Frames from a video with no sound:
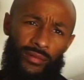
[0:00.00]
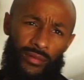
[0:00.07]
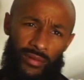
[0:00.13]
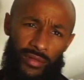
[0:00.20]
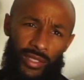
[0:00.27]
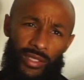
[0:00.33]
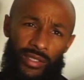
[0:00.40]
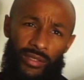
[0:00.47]

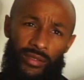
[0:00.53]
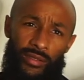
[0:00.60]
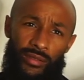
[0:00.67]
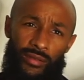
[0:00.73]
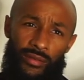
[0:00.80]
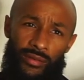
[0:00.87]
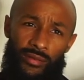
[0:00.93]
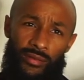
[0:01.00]
Looks like
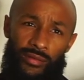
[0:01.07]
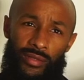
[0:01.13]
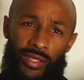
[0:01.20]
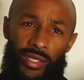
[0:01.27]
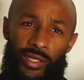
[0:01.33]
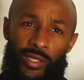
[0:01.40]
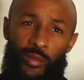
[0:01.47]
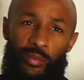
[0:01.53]

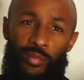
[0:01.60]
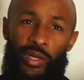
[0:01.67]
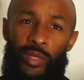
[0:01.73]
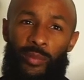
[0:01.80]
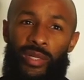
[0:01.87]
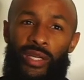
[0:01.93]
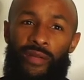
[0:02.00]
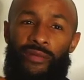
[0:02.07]
Danielle
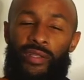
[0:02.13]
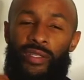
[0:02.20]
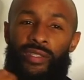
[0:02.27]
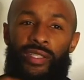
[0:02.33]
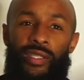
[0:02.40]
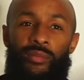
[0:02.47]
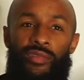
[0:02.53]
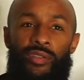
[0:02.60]
Boyd played for this
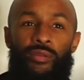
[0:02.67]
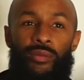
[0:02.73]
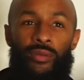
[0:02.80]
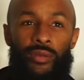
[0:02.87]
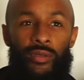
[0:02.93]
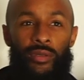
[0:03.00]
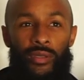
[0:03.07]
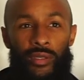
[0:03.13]
team
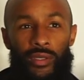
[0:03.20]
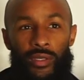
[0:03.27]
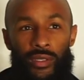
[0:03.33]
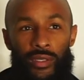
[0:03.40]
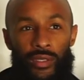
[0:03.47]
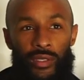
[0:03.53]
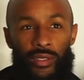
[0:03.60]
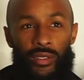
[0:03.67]
too.
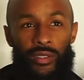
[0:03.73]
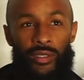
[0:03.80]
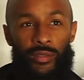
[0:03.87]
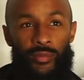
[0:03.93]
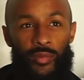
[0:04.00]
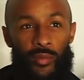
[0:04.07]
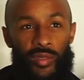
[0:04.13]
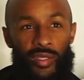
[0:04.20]

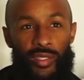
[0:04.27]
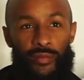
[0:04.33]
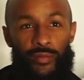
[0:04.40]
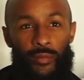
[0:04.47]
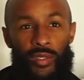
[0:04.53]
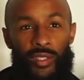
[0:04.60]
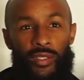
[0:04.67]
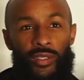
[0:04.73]
Probably a
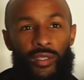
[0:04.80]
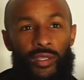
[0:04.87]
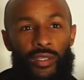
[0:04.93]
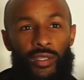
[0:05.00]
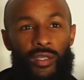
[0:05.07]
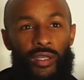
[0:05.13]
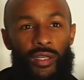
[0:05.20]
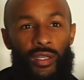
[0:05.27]
different
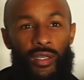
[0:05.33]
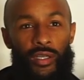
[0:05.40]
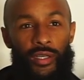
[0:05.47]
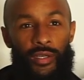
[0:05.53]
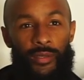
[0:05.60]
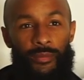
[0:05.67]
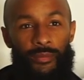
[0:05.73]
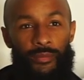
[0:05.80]

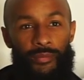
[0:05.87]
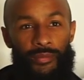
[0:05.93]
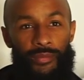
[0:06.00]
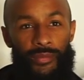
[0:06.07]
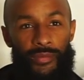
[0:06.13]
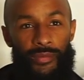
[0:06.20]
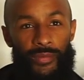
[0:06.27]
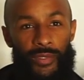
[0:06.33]
one.
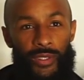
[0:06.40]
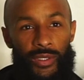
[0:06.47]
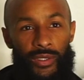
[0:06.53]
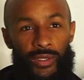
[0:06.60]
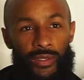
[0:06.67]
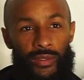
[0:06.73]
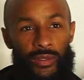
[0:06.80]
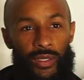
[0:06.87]

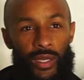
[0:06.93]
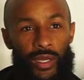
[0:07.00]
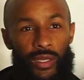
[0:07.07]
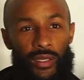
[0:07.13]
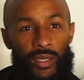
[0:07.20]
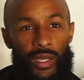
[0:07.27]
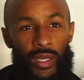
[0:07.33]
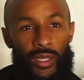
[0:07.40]

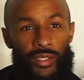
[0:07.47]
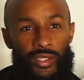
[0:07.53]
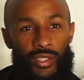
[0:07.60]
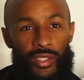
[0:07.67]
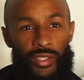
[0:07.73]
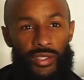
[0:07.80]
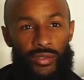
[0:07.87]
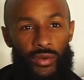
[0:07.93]
As
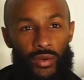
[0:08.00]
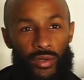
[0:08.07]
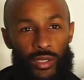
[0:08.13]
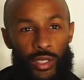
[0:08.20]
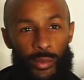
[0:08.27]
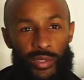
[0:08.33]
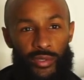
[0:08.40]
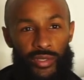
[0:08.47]
she scored,
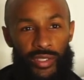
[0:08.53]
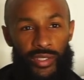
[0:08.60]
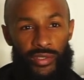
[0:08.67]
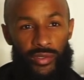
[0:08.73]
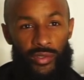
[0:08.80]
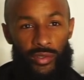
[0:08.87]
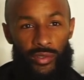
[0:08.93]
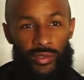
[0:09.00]
Chloe Green
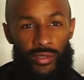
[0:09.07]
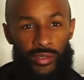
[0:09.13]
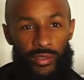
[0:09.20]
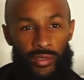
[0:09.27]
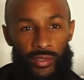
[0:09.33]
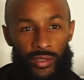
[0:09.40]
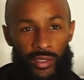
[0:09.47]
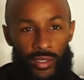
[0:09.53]
scored,
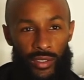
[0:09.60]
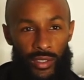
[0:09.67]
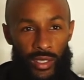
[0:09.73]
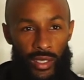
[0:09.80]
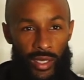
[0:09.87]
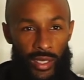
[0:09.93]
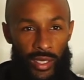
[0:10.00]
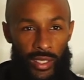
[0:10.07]

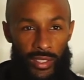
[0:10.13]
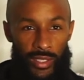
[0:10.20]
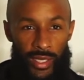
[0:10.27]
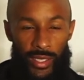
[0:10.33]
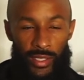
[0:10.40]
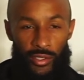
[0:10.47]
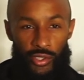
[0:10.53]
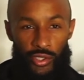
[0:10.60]
and
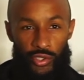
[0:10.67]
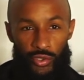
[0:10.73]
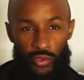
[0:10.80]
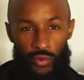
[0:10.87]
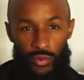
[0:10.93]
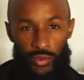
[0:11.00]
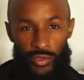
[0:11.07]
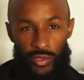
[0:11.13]
Hannah
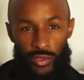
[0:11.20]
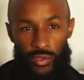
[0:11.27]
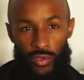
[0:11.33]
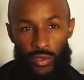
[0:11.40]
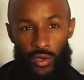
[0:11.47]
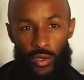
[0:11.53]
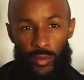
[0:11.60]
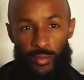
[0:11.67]
Short
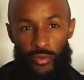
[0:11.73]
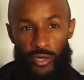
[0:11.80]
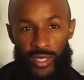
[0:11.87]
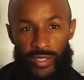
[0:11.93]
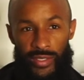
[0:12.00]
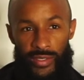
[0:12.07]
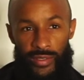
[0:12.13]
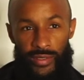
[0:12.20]
got a
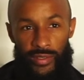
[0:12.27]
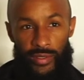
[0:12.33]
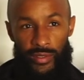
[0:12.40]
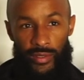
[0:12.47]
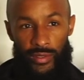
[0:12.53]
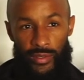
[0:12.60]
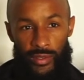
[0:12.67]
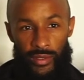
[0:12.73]
brace.